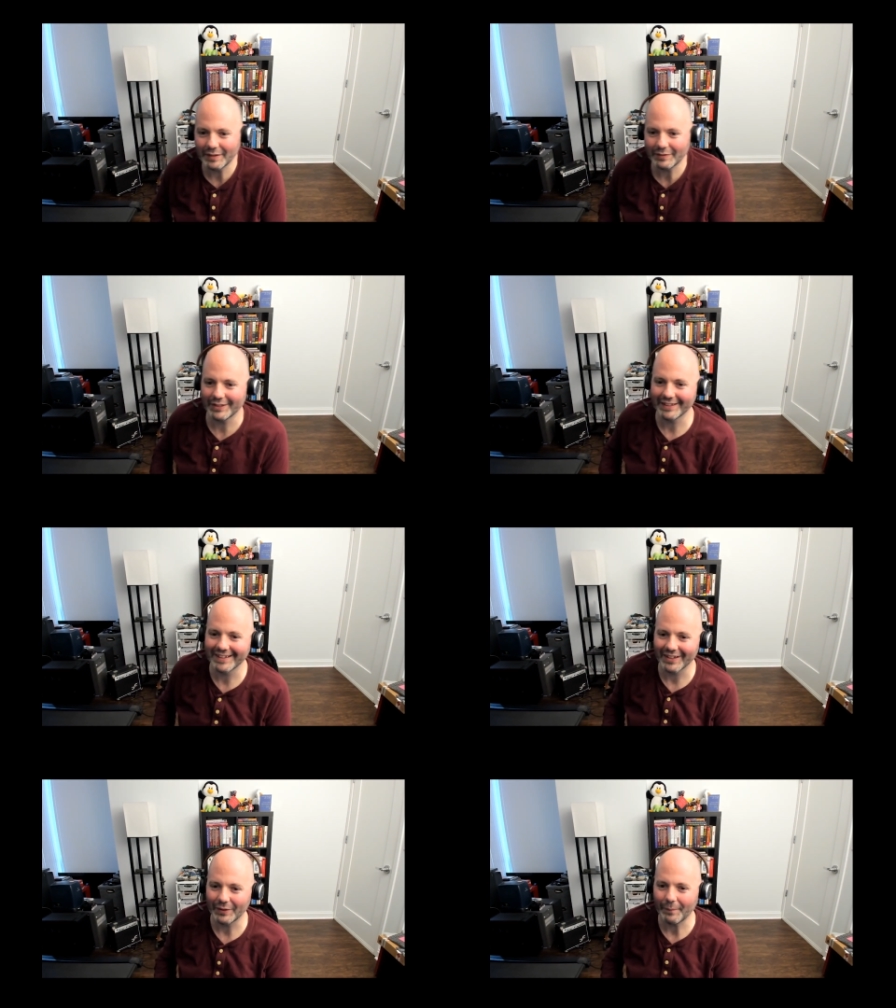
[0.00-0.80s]
I have
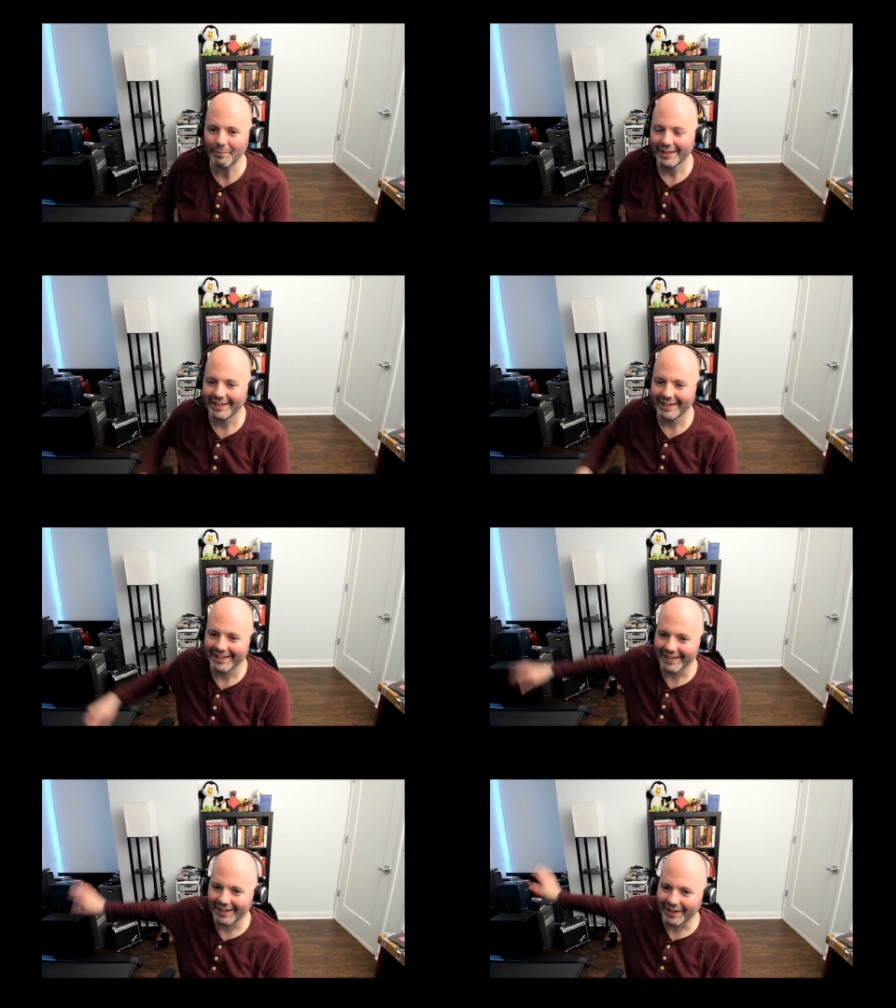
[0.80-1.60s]
a
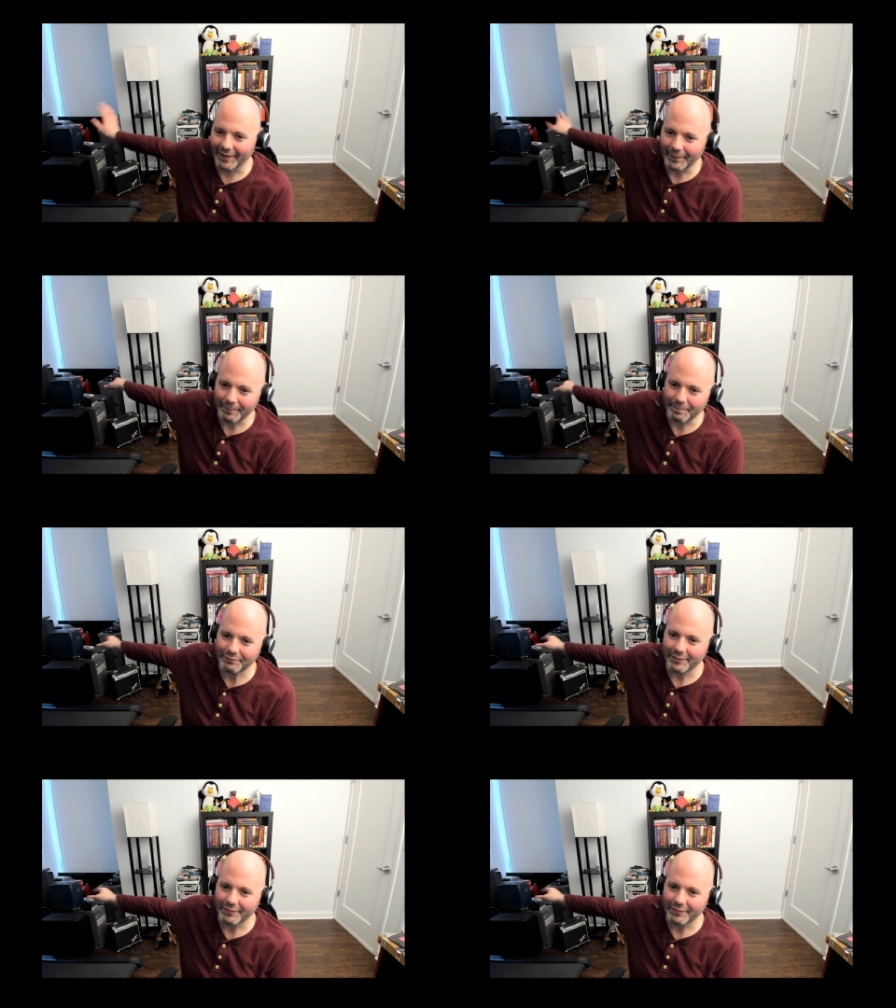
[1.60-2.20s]
PA